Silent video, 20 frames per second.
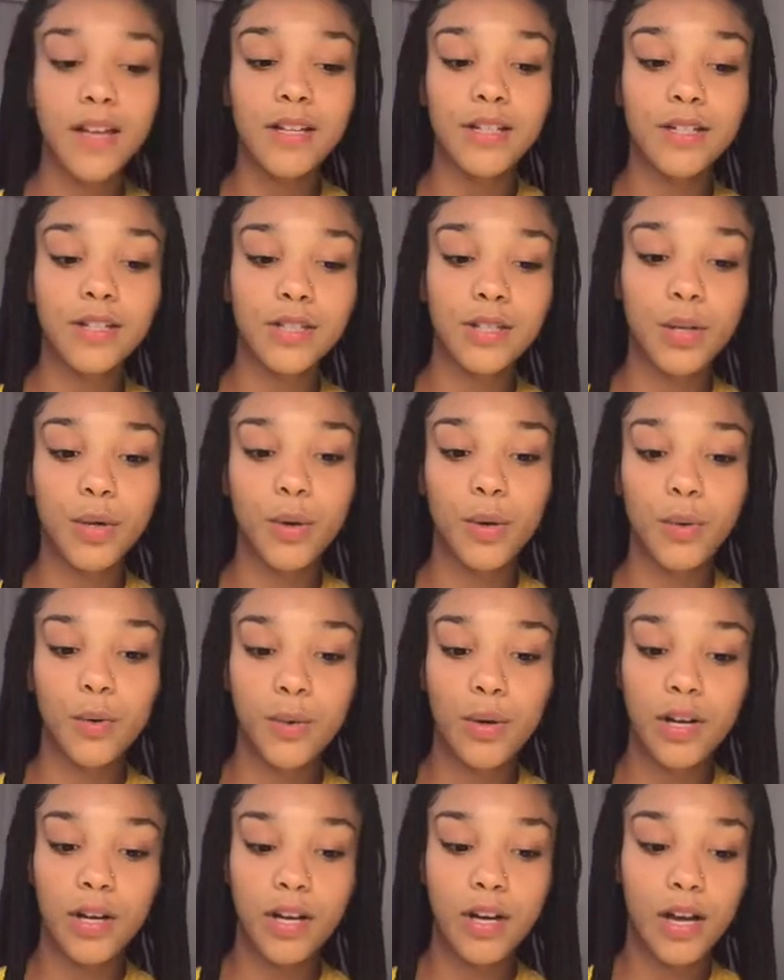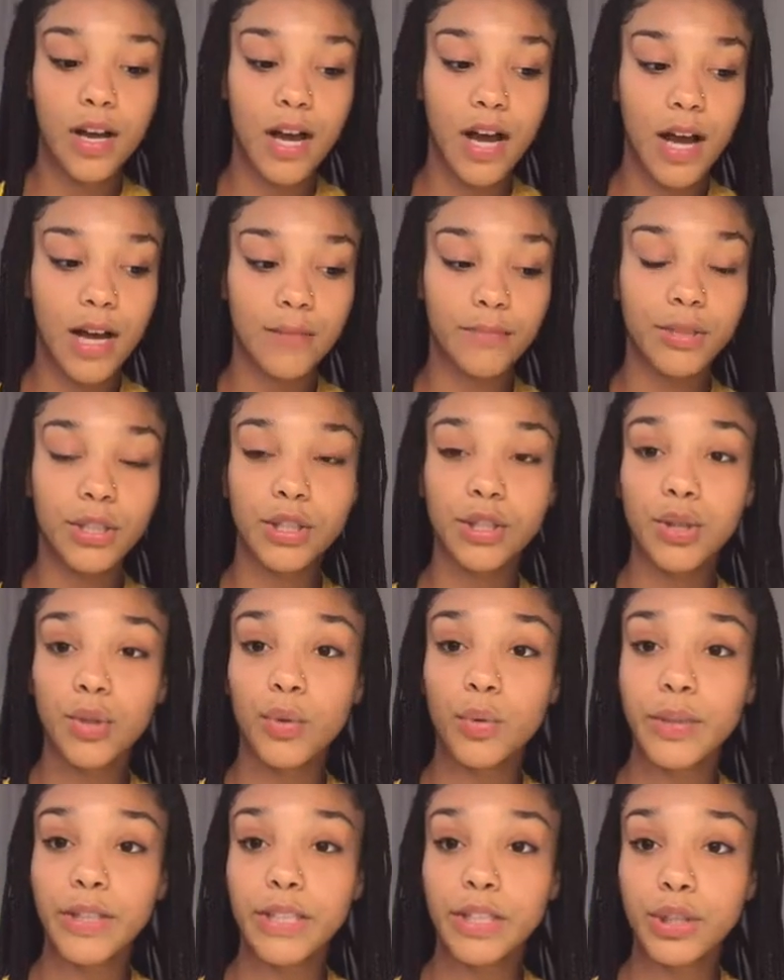So I'm just
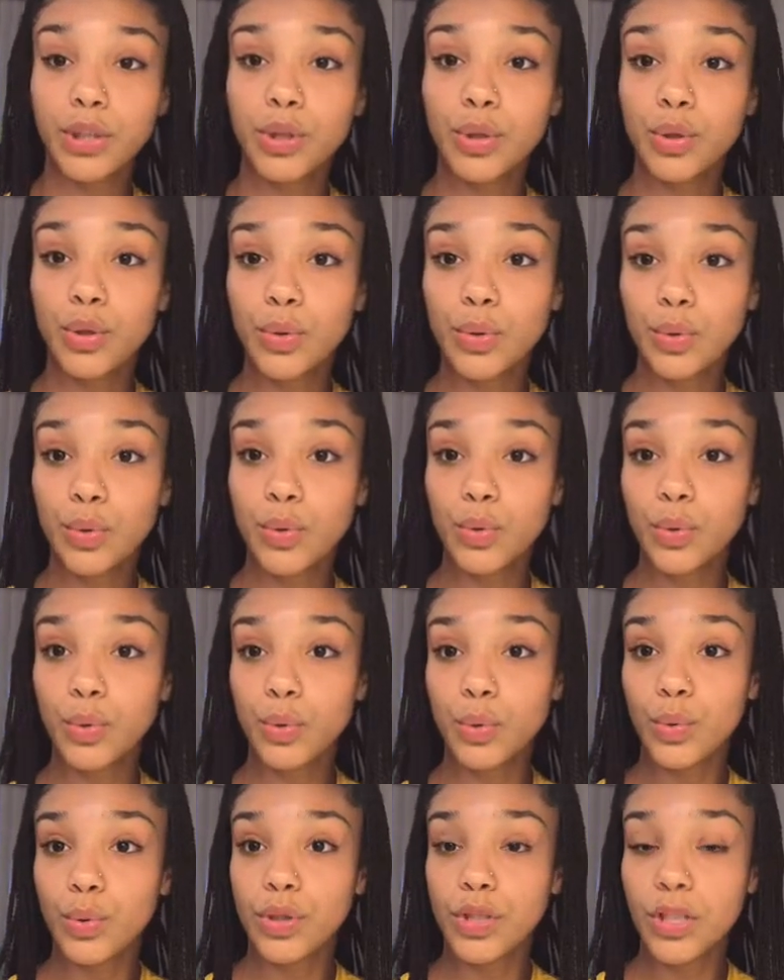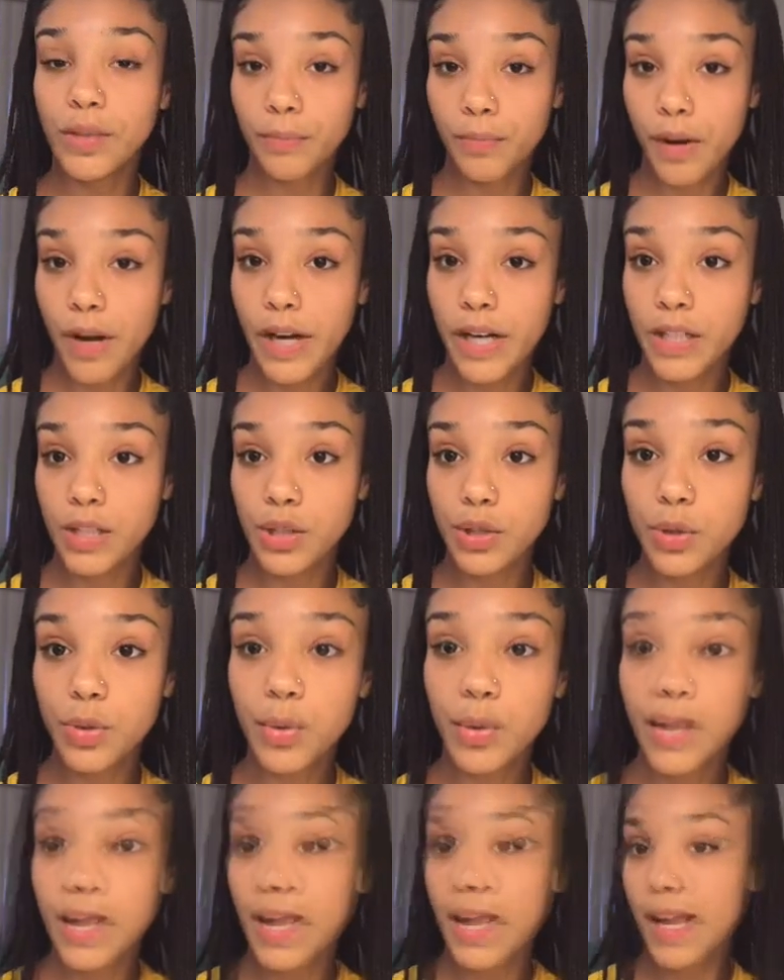going to jump right into
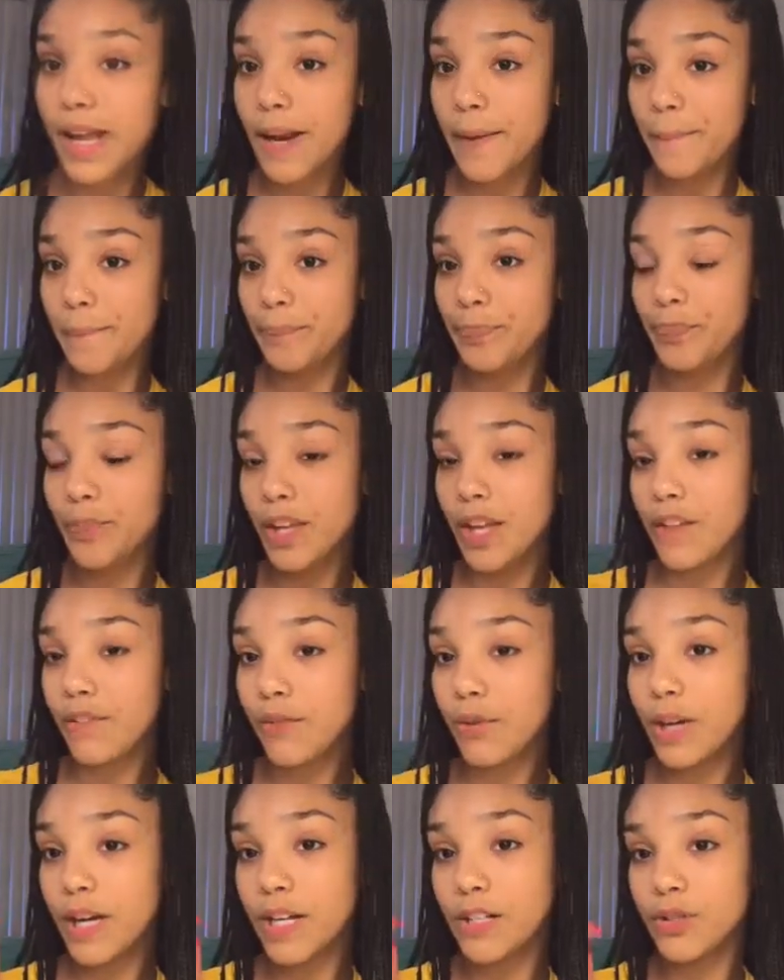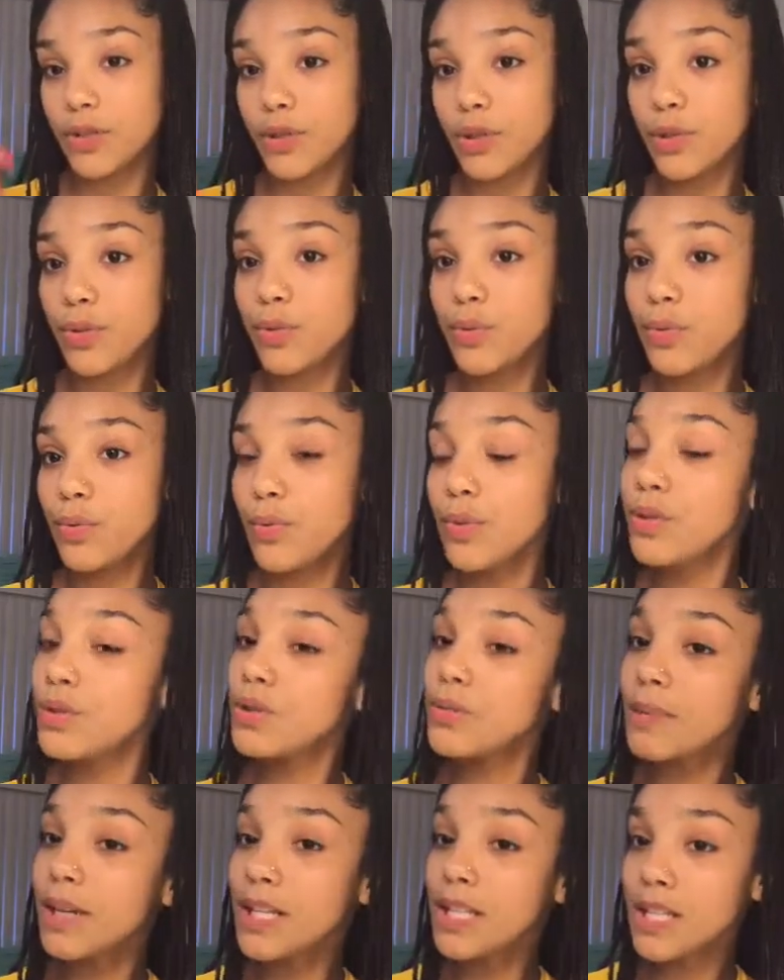it. And if you guys are new
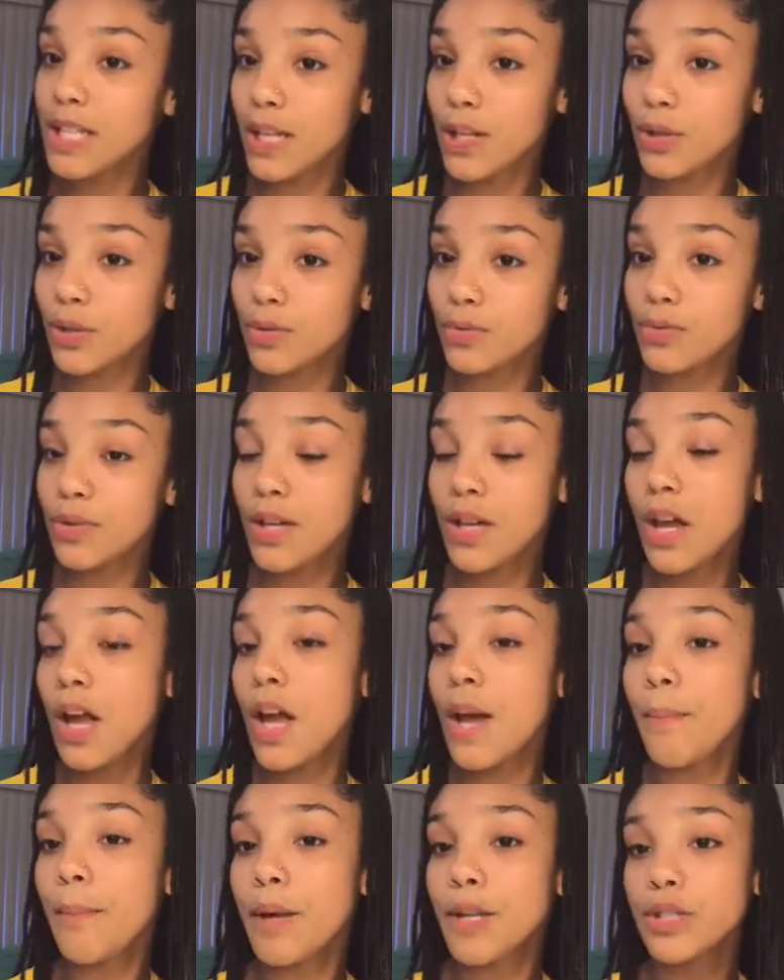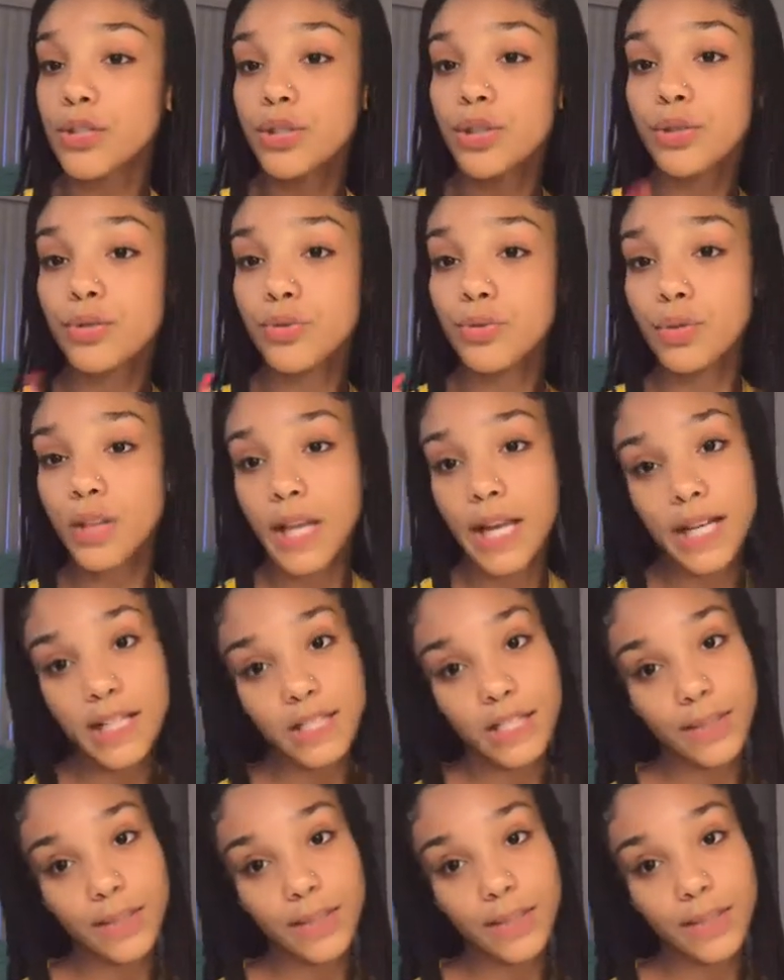to my channel, make sure you like,